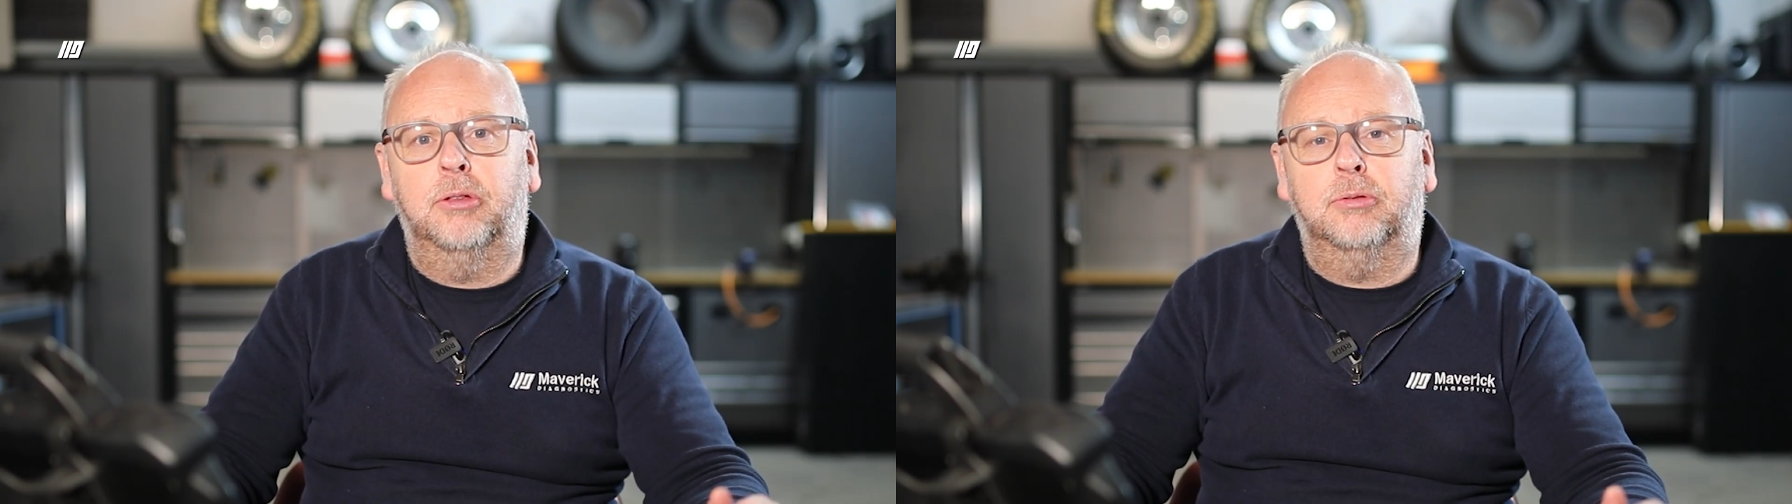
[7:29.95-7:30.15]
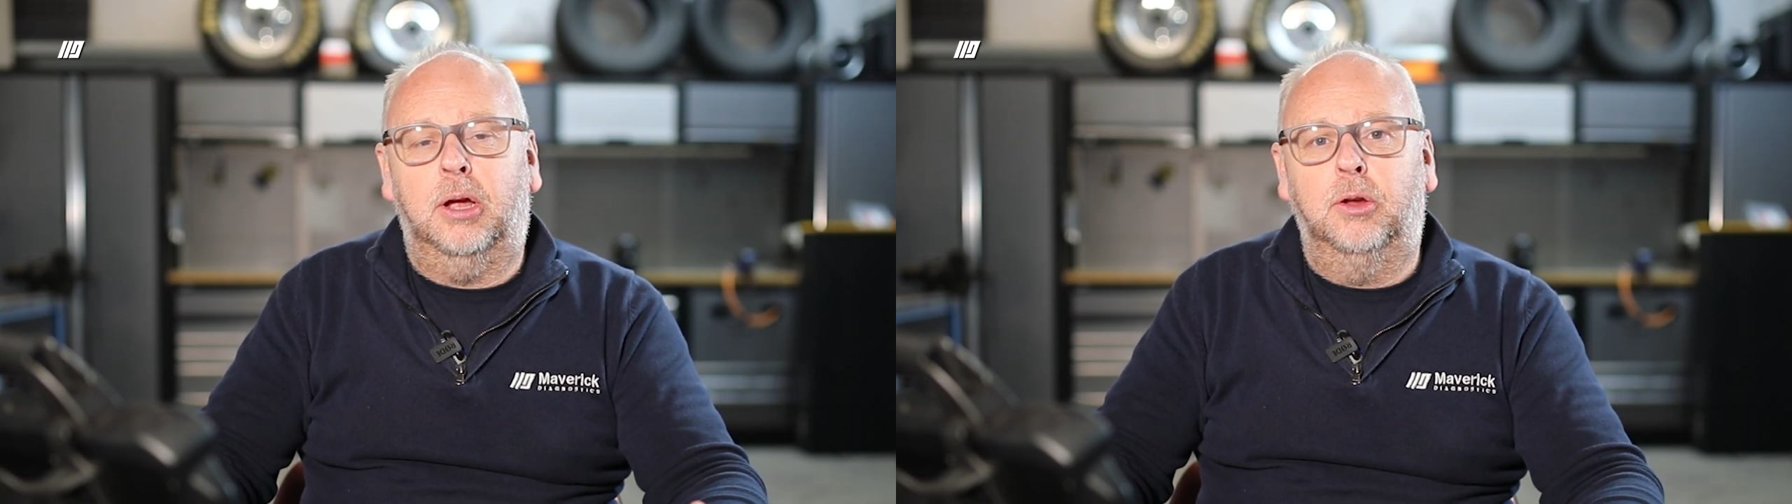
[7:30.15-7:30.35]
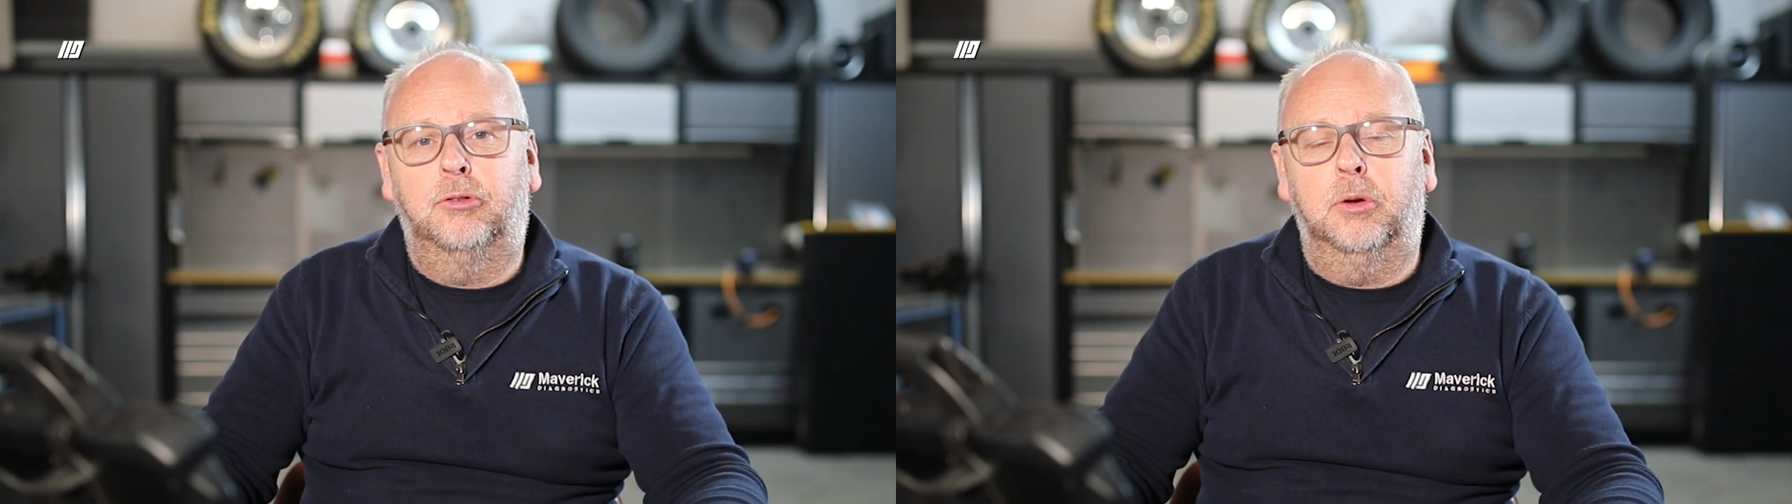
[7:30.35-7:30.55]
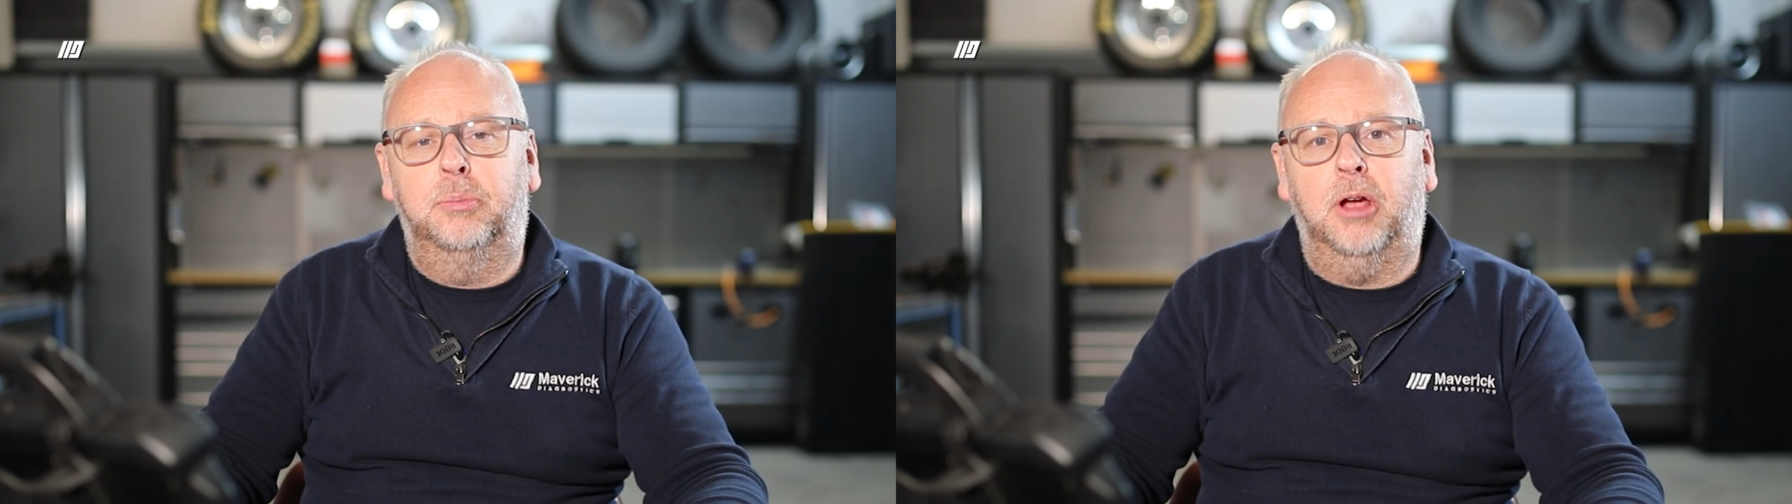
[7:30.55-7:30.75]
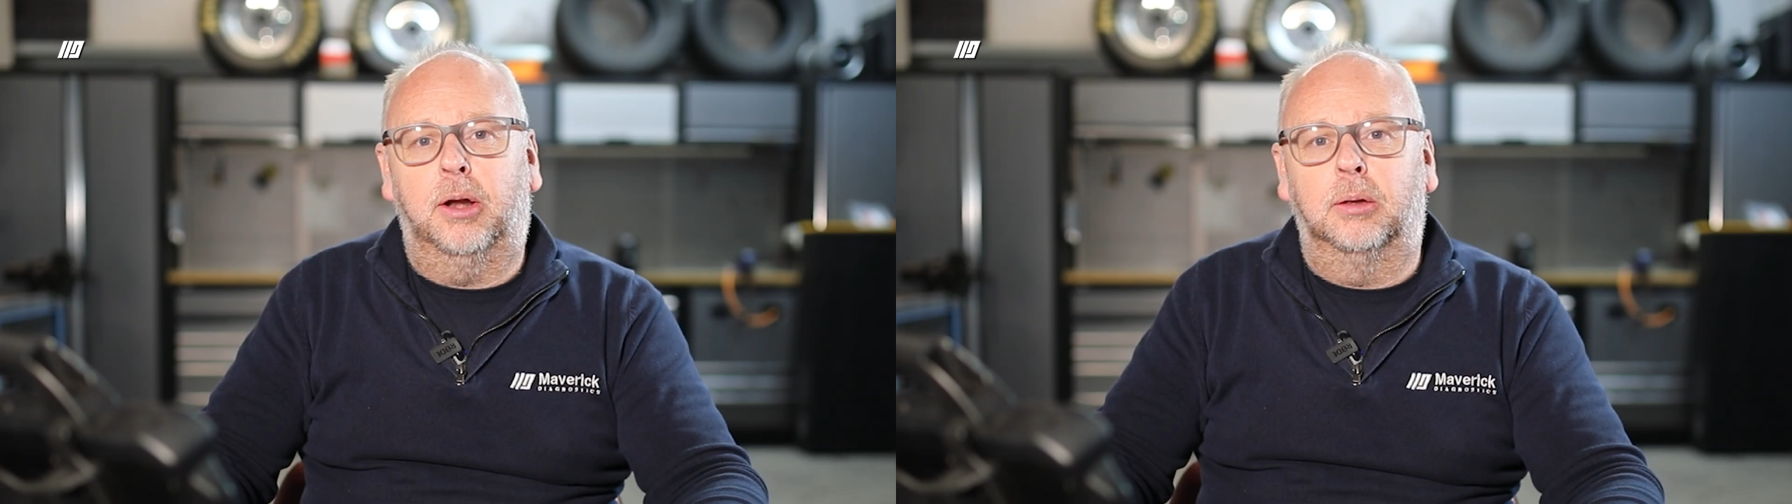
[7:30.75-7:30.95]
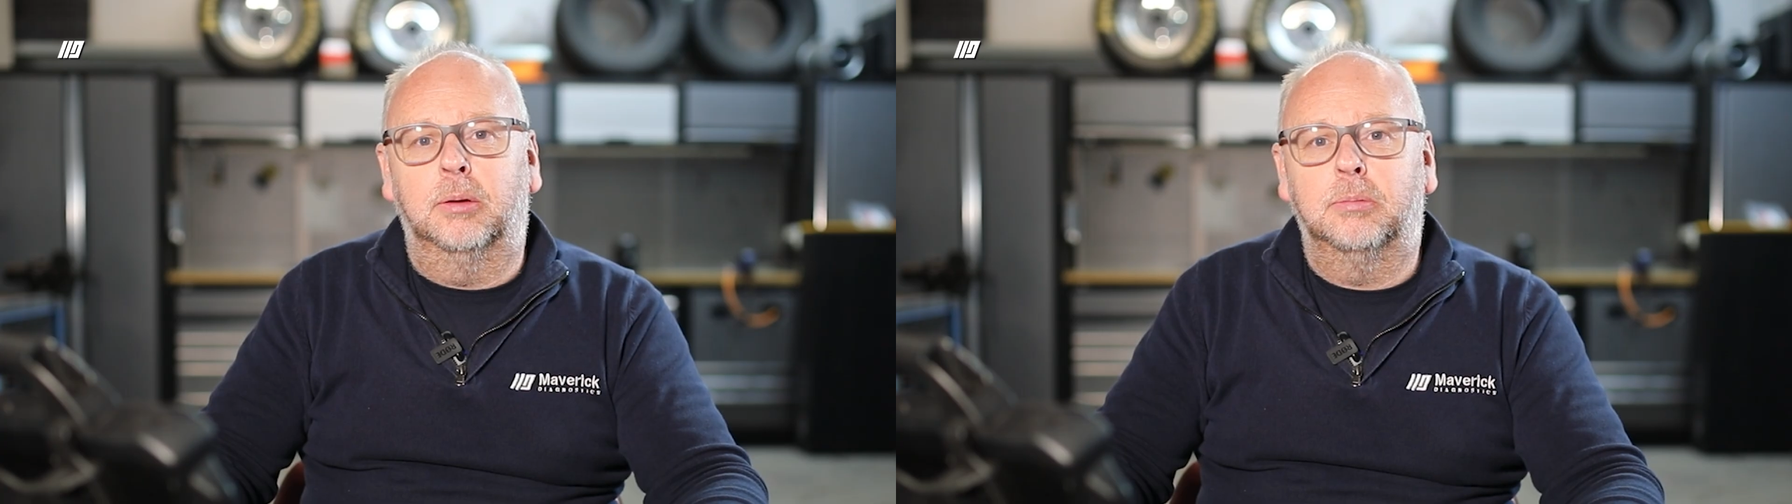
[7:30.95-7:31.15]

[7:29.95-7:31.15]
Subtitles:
to our YouTube channel.